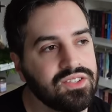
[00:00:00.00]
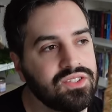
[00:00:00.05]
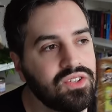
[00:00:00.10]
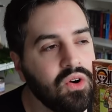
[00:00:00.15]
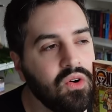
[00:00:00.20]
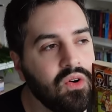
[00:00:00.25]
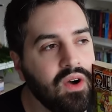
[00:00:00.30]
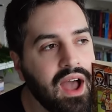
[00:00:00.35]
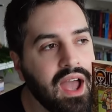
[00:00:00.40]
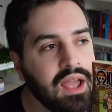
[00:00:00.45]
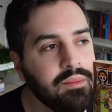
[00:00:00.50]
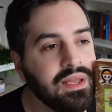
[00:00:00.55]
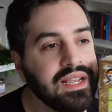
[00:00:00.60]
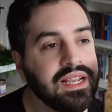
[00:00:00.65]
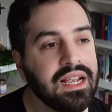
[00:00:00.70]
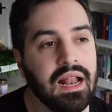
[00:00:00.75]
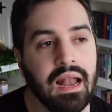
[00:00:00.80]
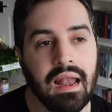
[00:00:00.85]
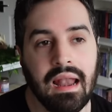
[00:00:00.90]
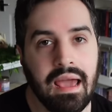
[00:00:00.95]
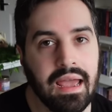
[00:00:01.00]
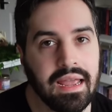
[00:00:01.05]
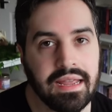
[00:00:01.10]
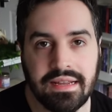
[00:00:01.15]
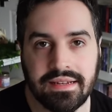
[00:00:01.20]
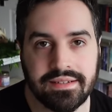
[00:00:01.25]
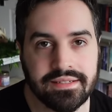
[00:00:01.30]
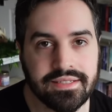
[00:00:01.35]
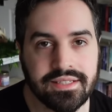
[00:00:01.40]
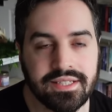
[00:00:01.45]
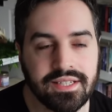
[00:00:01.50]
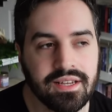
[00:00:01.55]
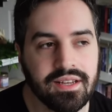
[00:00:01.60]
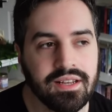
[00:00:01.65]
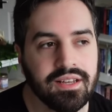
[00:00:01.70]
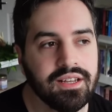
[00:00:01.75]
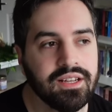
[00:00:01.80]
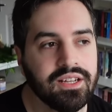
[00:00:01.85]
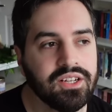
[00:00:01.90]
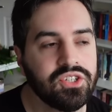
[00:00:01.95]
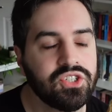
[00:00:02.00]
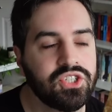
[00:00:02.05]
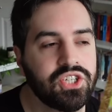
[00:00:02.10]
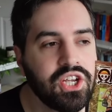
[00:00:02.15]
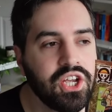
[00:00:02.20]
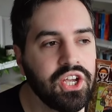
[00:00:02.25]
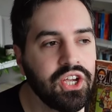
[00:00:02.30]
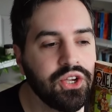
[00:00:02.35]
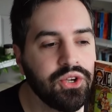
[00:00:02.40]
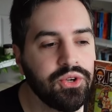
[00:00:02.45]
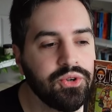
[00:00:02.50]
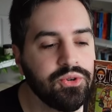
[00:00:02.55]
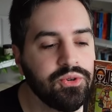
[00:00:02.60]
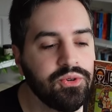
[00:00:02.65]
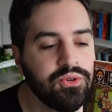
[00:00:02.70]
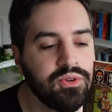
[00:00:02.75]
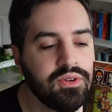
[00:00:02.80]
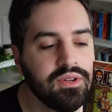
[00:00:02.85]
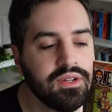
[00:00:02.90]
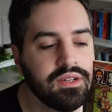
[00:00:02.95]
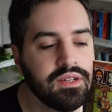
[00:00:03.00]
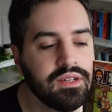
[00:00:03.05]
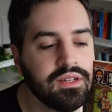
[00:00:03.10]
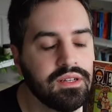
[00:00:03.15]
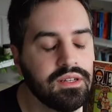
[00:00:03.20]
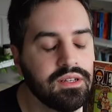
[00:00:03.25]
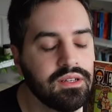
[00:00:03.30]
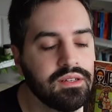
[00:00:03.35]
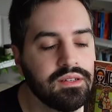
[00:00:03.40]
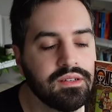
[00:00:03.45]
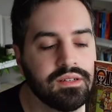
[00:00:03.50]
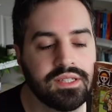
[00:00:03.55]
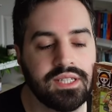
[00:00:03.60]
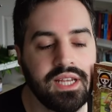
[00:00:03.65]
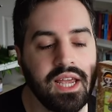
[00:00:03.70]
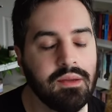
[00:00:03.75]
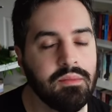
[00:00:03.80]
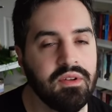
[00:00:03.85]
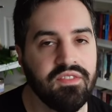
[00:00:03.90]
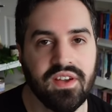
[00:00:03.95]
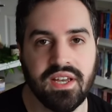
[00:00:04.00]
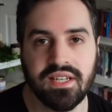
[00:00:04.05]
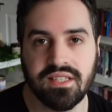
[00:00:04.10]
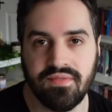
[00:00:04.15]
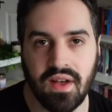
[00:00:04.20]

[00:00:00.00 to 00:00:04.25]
So I'm inclined to take him at face